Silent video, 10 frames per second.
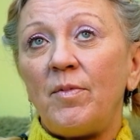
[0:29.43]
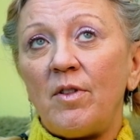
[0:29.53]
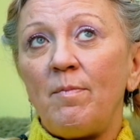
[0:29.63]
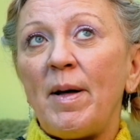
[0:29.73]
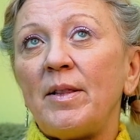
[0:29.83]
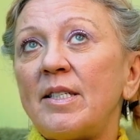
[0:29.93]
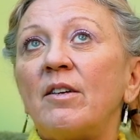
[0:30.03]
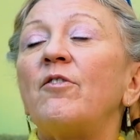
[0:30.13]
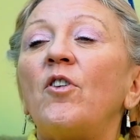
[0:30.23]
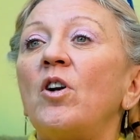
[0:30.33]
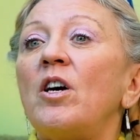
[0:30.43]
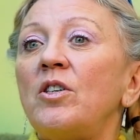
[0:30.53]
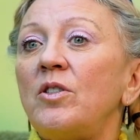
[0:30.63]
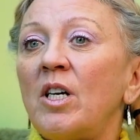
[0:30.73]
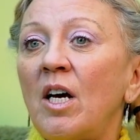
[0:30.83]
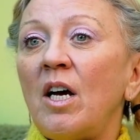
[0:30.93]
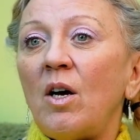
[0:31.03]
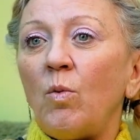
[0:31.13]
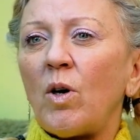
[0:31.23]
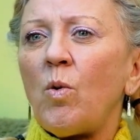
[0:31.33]
months that followed
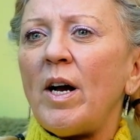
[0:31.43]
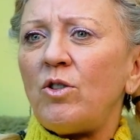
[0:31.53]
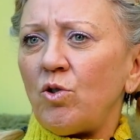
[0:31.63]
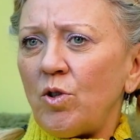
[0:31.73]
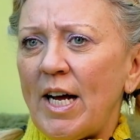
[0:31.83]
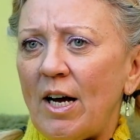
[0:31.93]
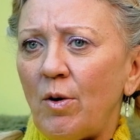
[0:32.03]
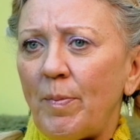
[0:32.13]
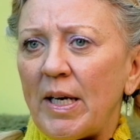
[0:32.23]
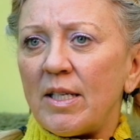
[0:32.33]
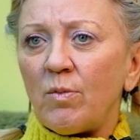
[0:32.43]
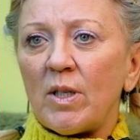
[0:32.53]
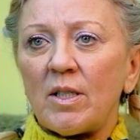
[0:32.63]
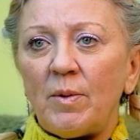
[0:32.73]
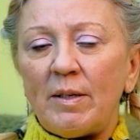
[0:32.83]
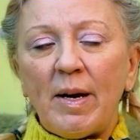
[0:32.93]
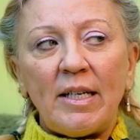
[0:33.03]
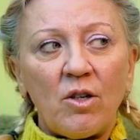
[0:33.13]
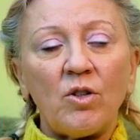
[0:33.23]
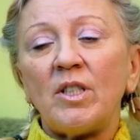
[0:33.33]
were quite drawn out because once we'd
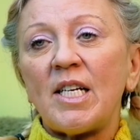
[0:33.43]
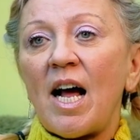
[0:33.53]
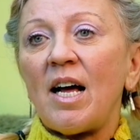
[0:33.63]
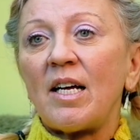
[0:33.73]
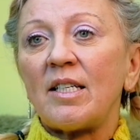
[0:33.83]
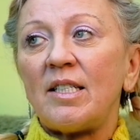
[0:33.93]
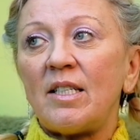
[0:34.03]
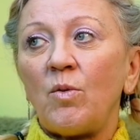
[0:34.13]
made contact,